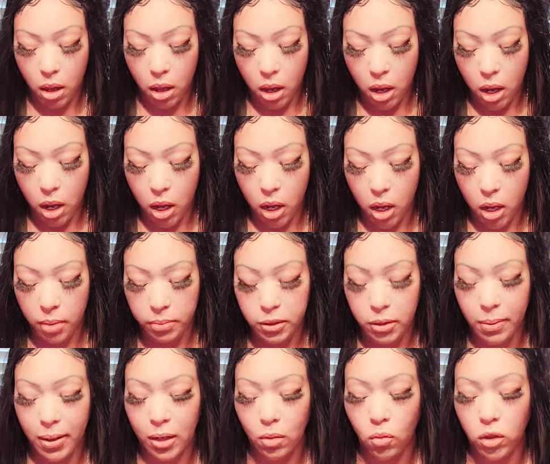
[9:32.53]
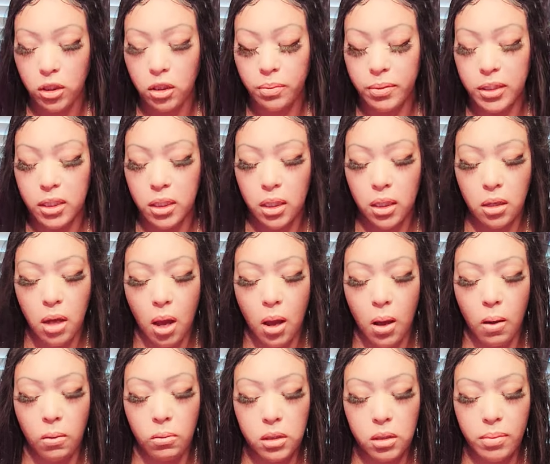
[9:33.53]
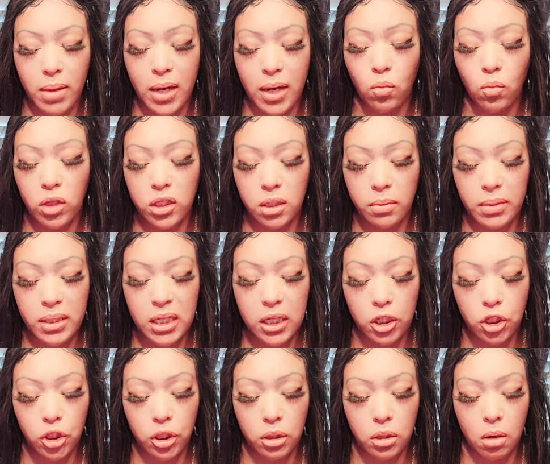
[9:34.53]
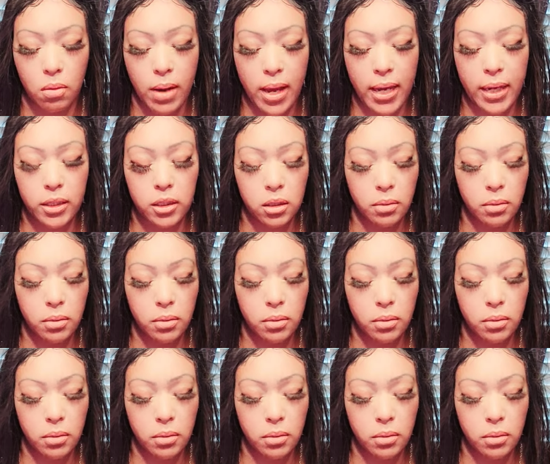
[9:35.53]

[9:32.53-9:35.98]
Um, somebody wants to be seen, y'all. Somebody wants some attention, all right?